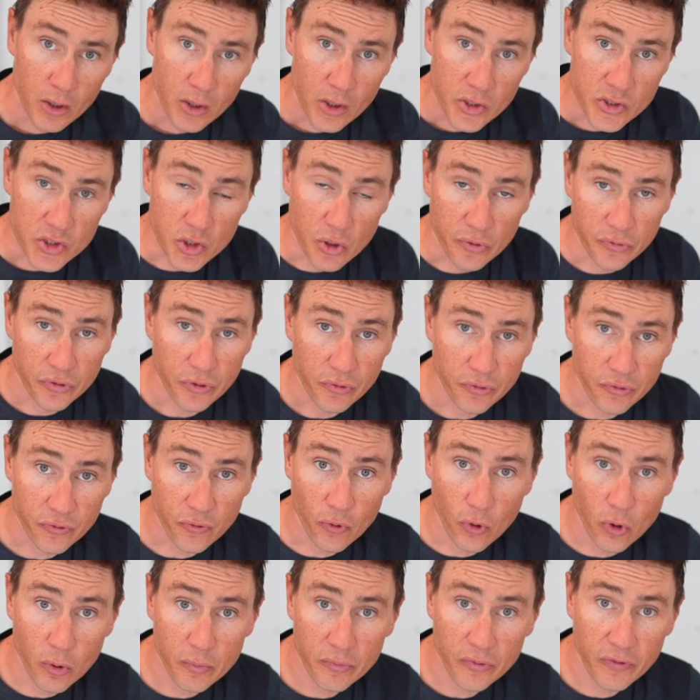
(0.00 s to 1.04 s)
So if the
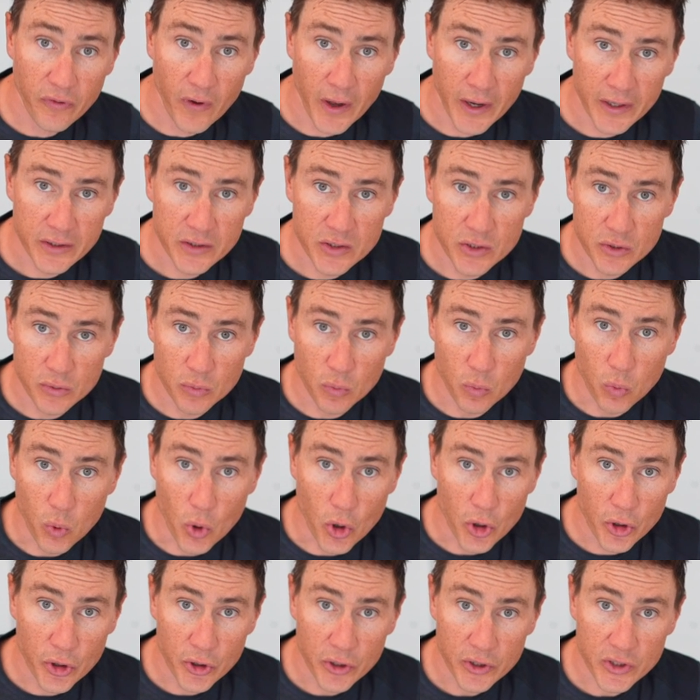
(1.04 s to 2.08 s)
form factor
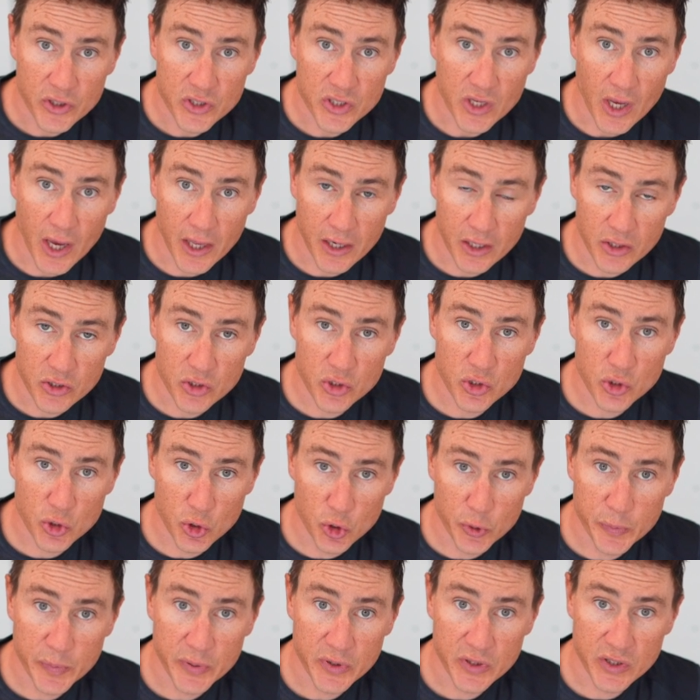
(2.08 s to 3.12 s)
works and it's
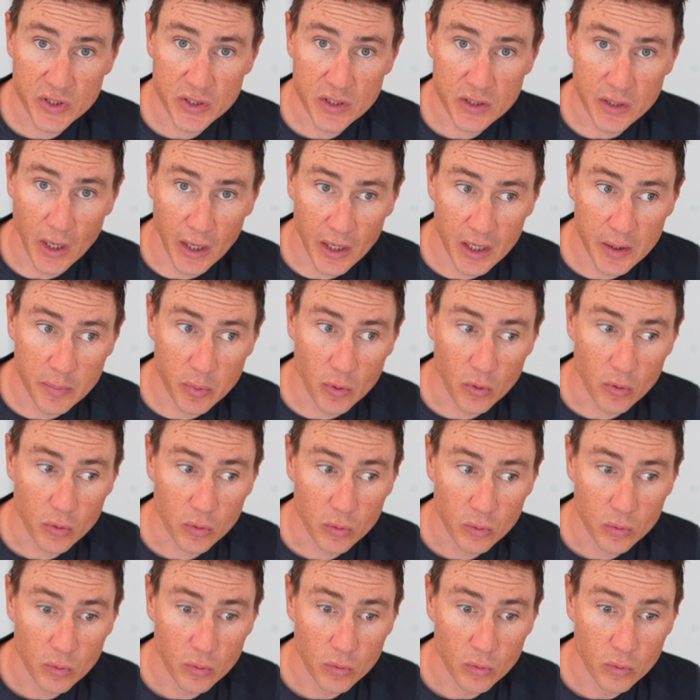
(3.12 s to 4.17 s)
super stable,
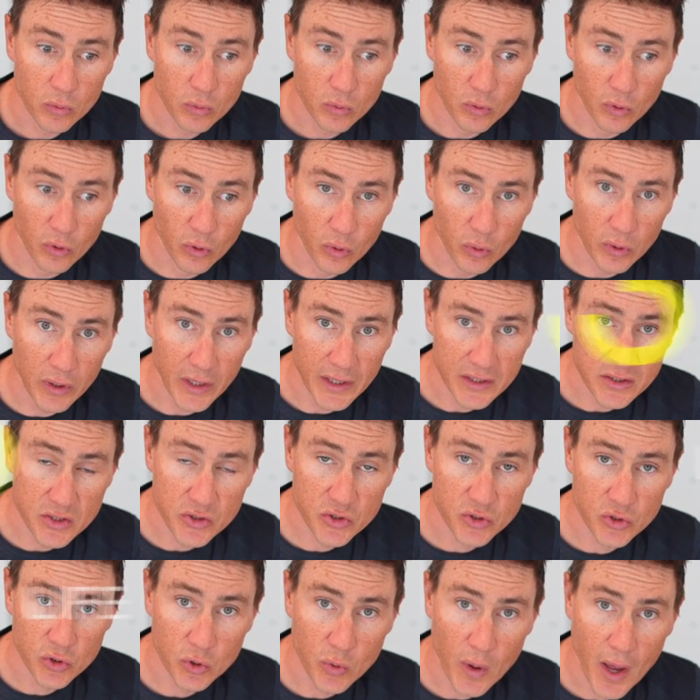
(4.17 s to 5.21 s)
well, that's
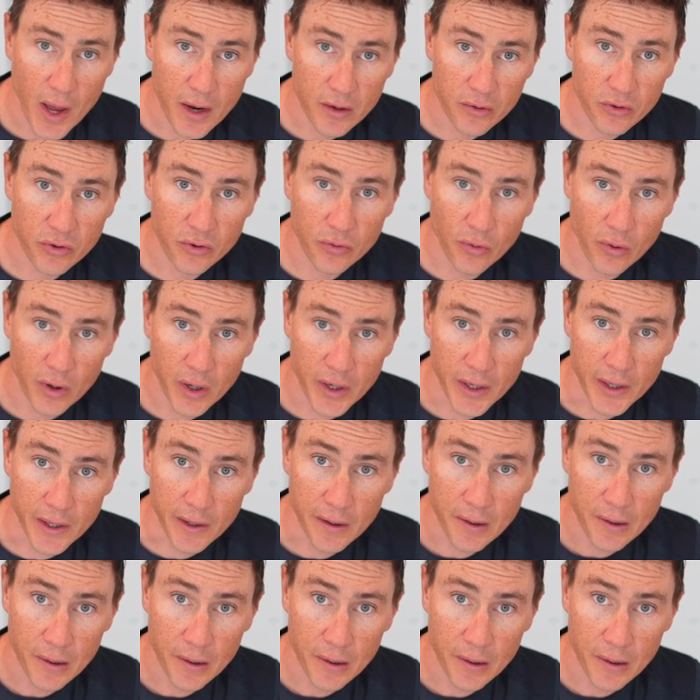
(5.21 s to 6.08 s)
2 out of 3.